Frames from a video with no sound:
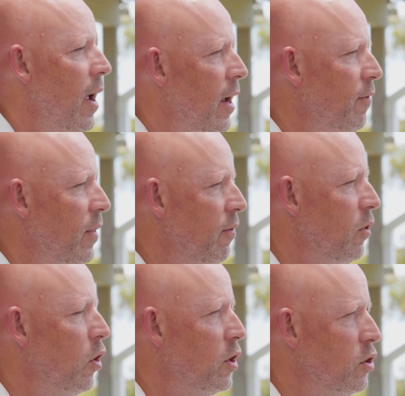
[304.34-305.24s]
if they've
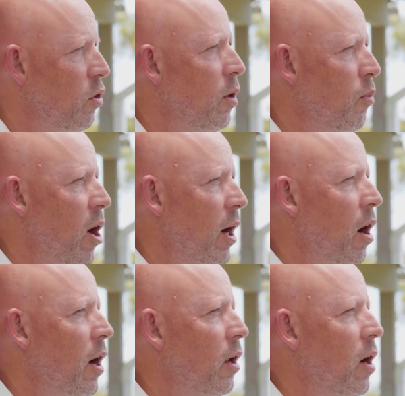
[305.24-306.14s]
got a strong brand
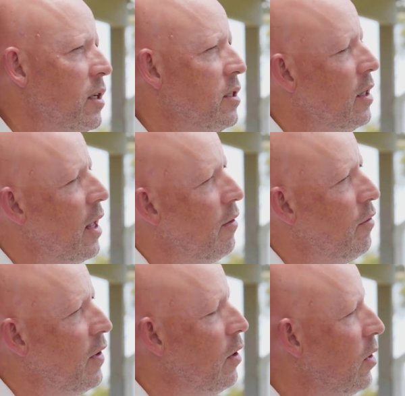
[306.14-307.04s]
guidelines and they
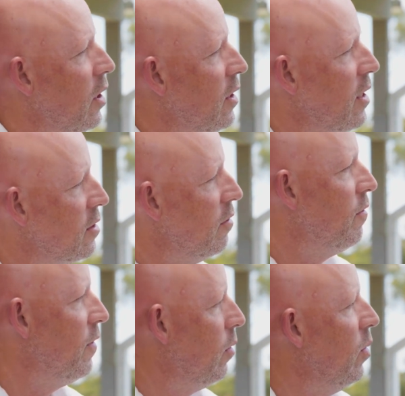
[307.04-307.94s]
feel that it doesn't
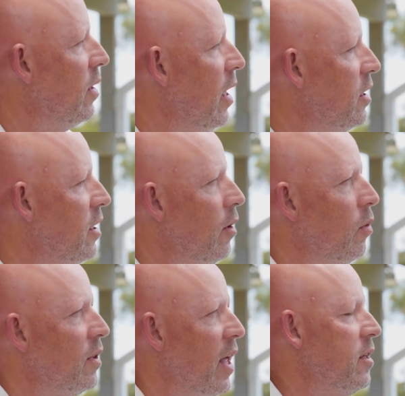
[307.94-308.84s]
fit with that
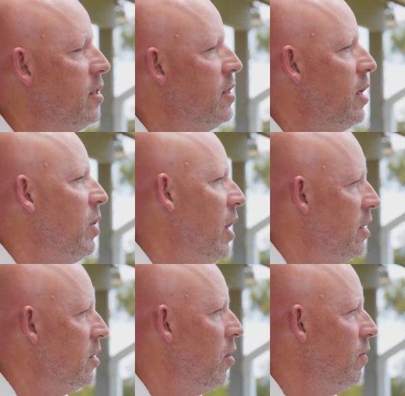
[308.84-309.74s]
channel, that just
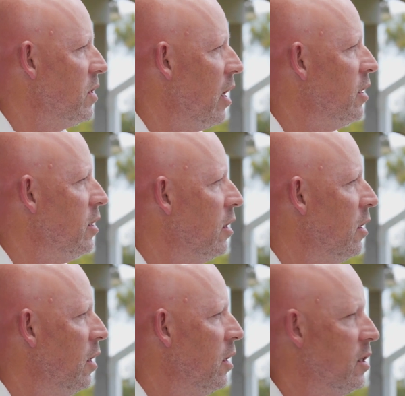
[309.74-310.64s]
stimulates conversation
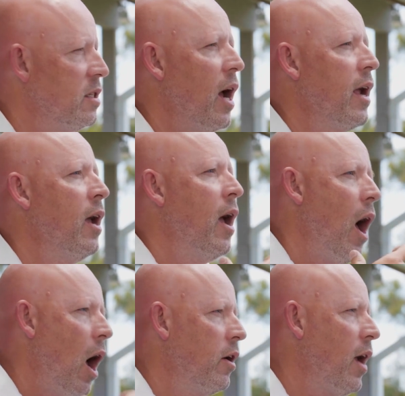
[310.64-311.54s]
to say,
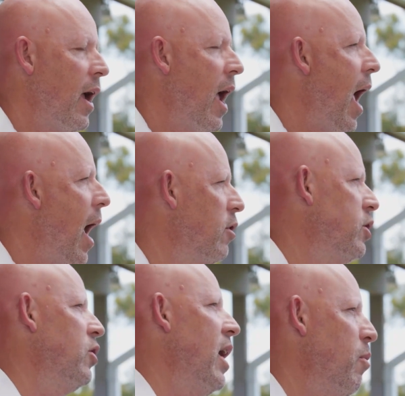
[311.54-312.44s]
okay, how
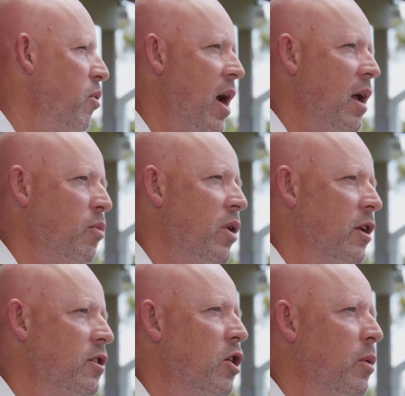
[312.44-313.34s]
should our brand be
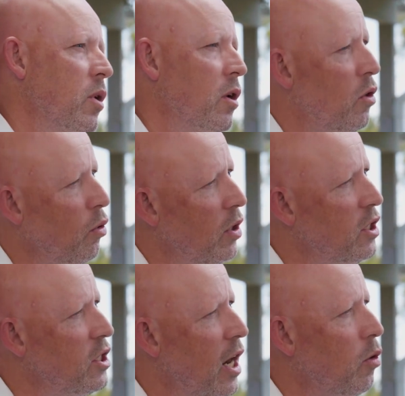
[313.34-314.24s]
interpreted through
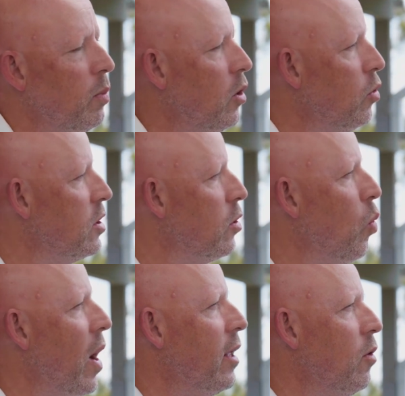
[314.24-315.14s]
this channel? Because the
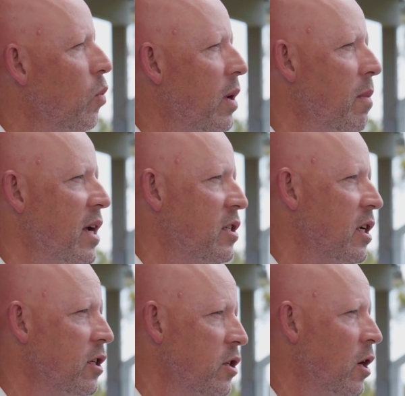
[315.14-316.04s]
way that we
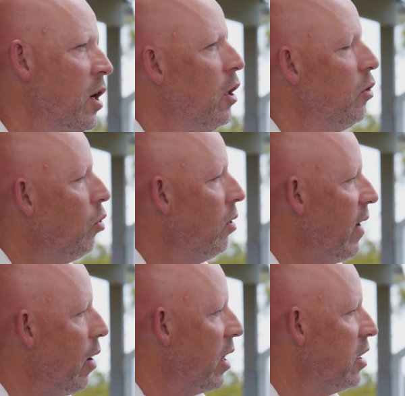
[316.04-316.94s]
message through all of
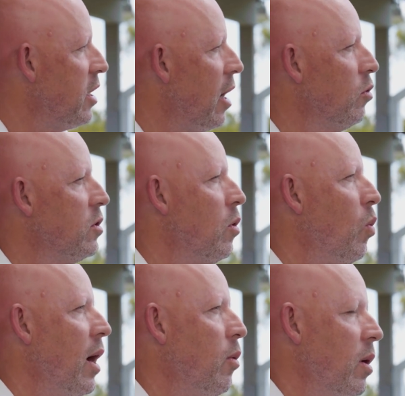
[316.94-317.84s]
our other channels and the
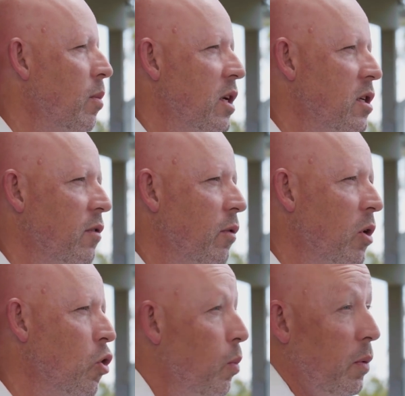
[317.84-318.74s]
way we message from
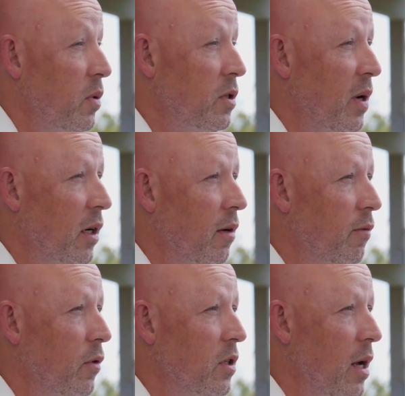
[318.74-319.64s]
a corporate
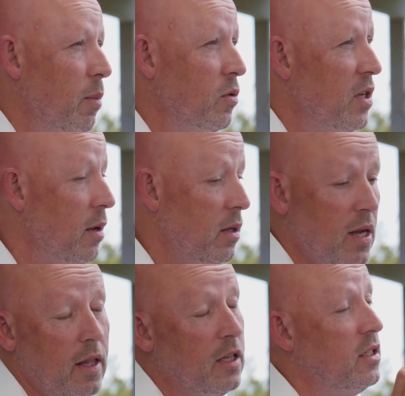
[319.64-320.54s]
perspective, for example, say
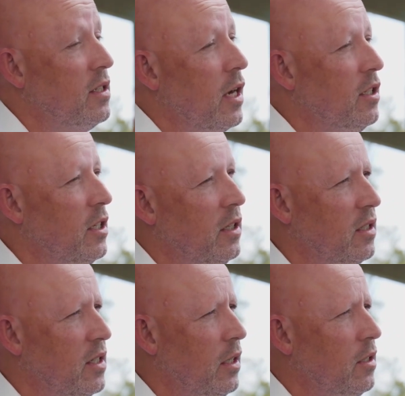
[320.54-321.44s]
they're just touching
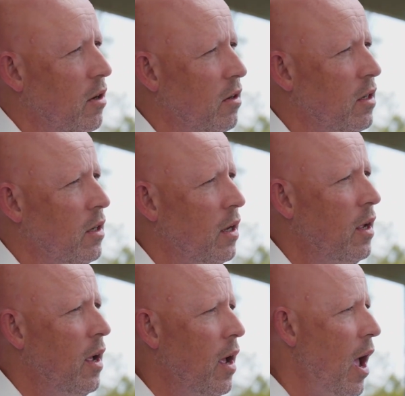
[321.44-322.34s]
into TikTok
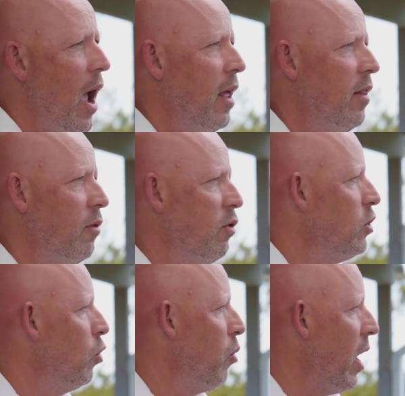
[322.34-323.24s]
and the
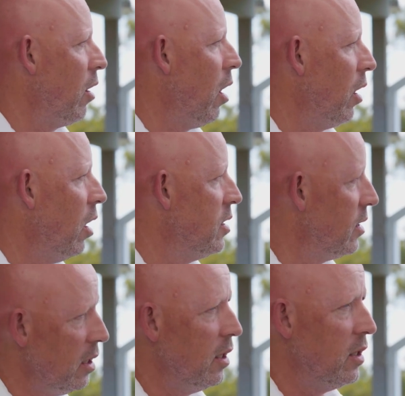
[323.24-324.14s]
original brand
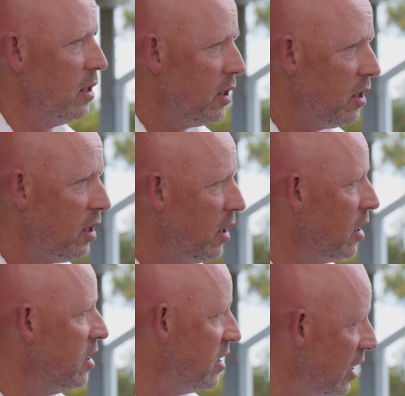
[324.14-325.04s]
guidelines didn't
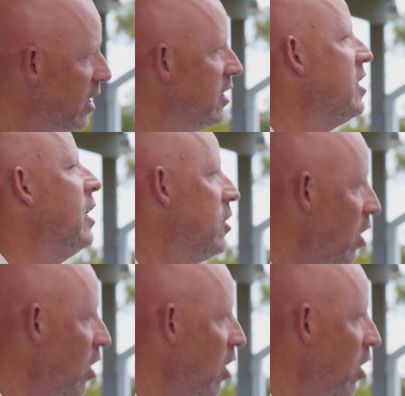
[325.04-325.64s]
consider TikTok,